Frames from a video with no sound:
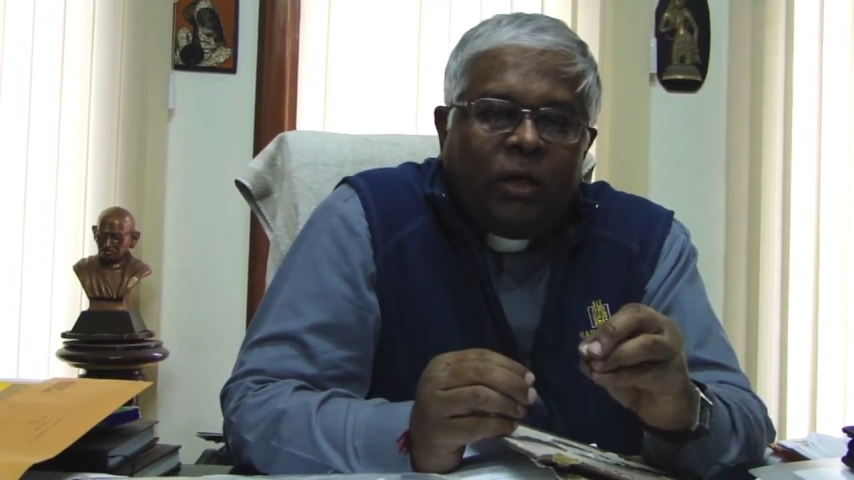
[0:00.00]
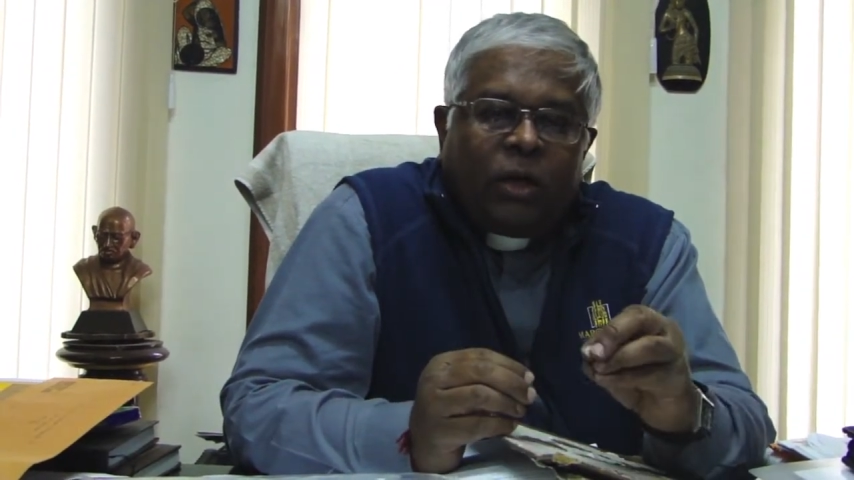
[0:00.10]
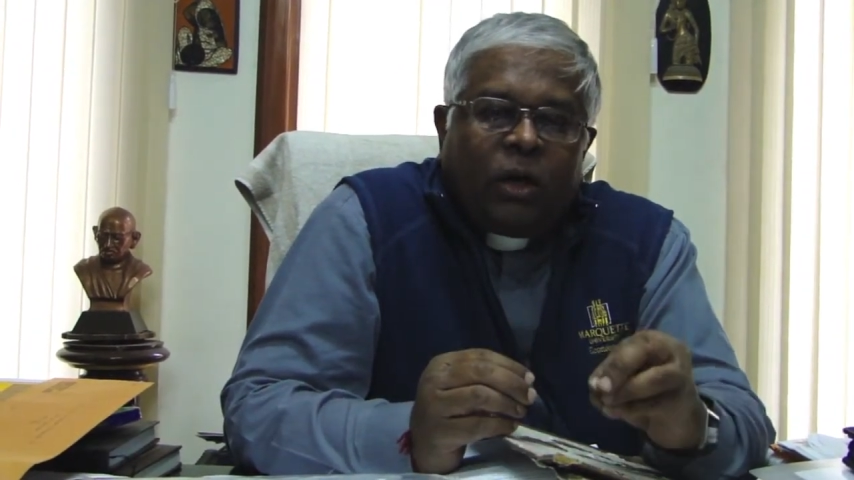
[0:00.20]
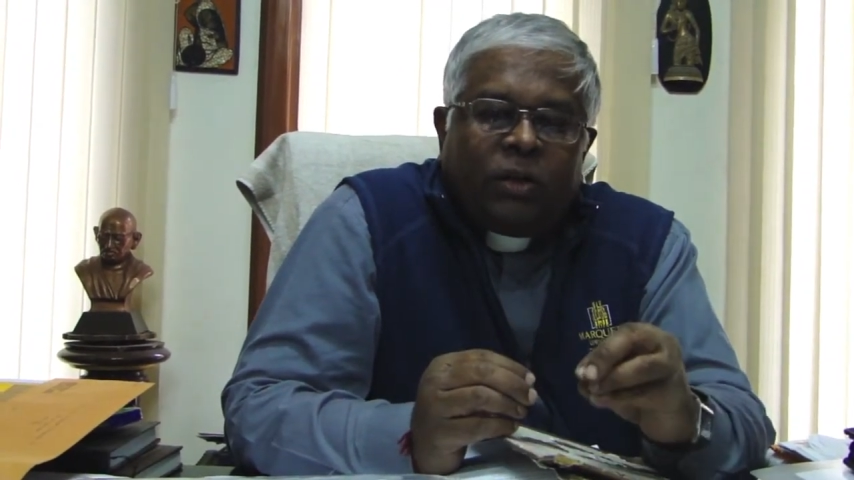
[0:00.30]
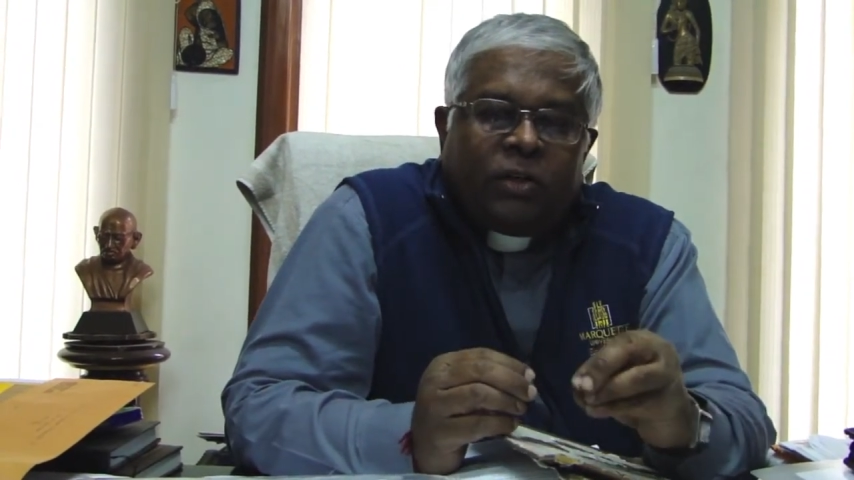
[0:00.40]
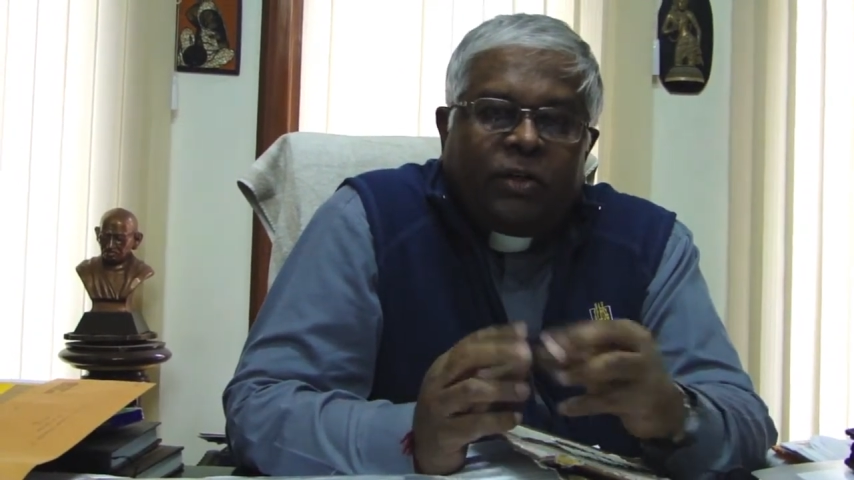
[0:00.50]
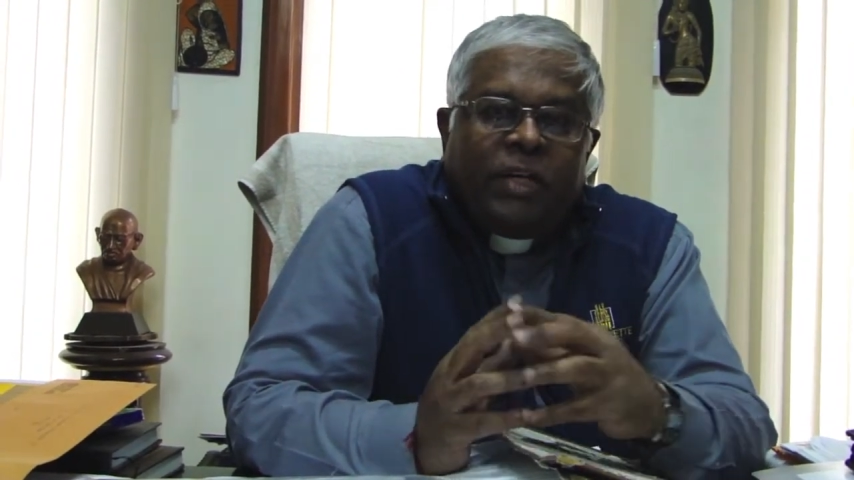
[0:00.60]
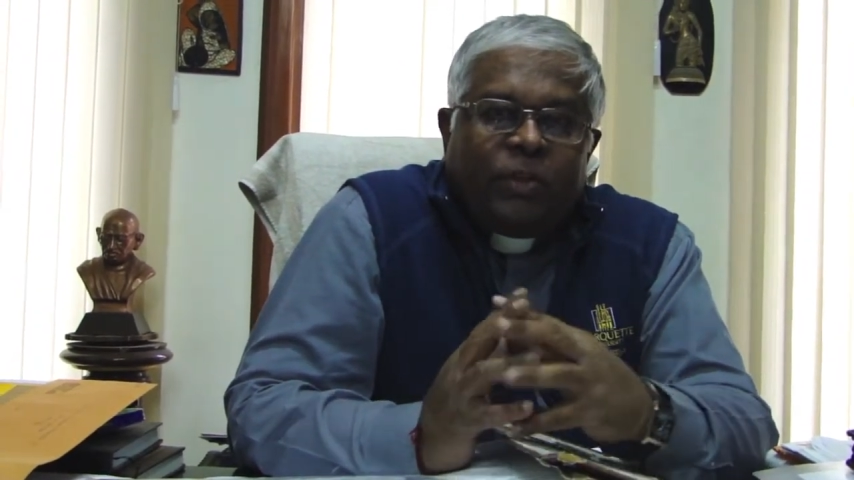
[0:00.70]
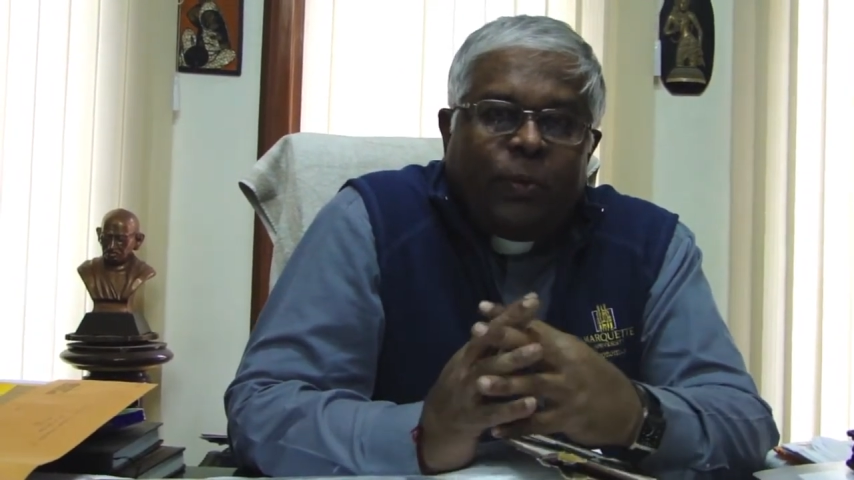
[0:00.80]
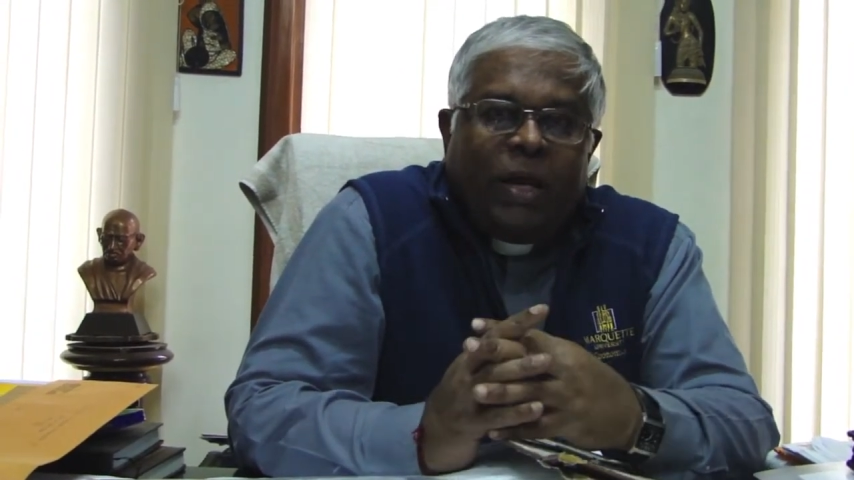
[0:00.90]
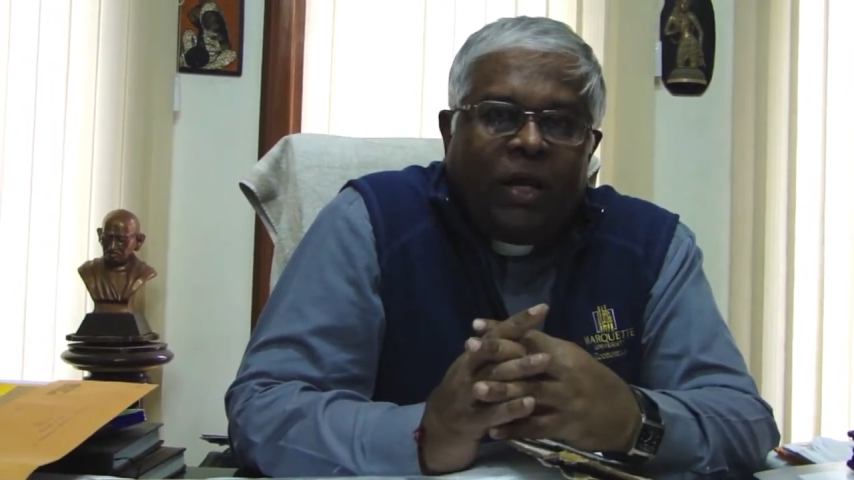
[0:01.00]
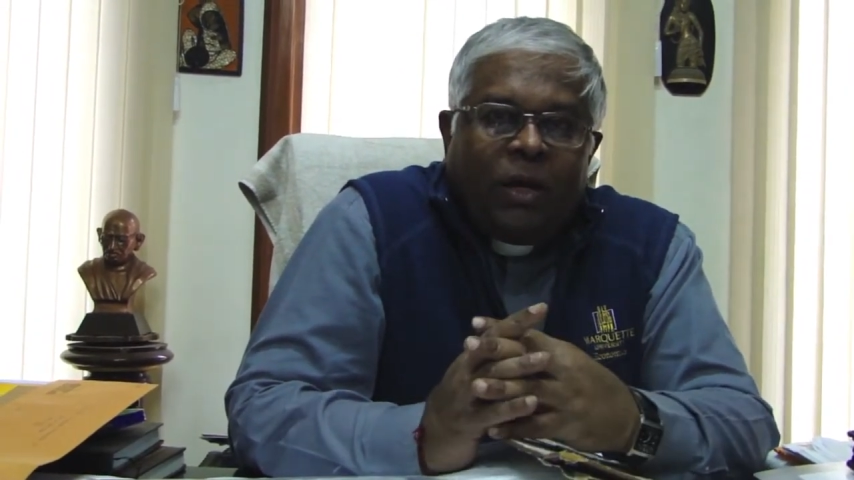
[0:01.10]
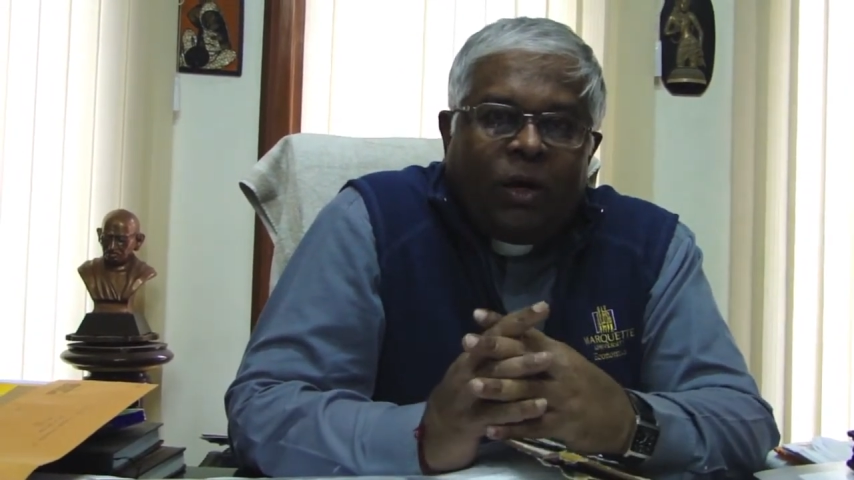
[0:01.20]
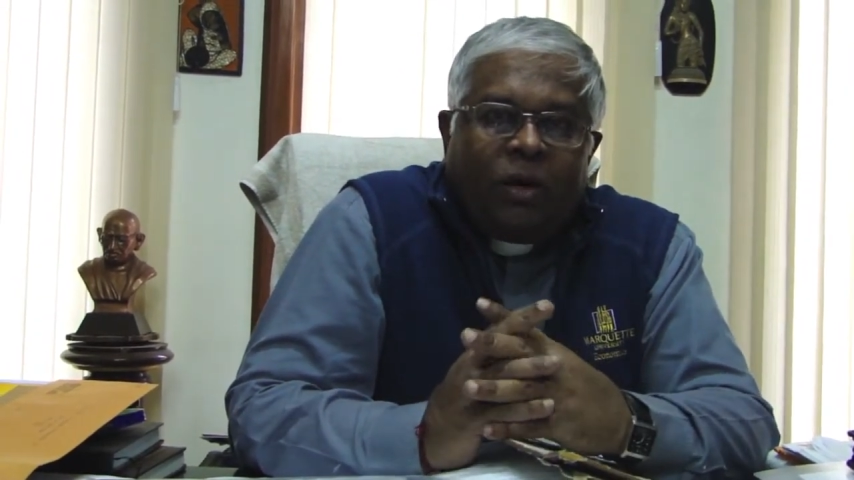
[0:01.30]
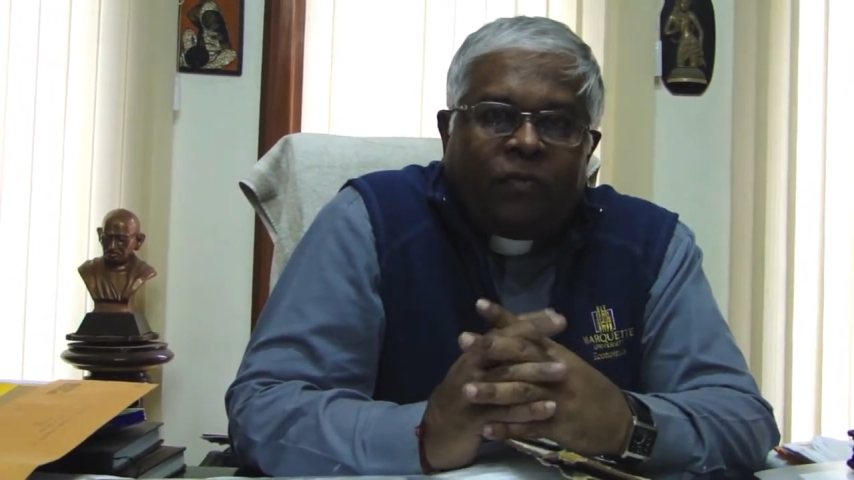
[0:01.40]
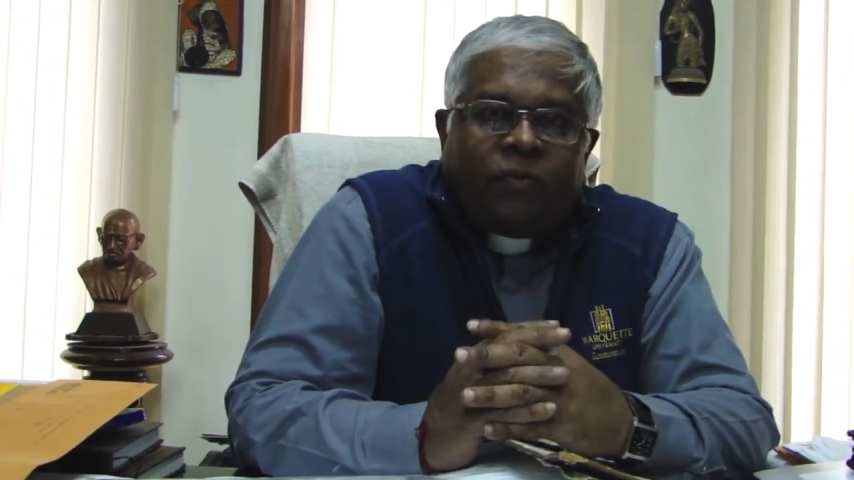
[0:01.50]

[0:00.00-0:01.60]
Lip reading: concrete way of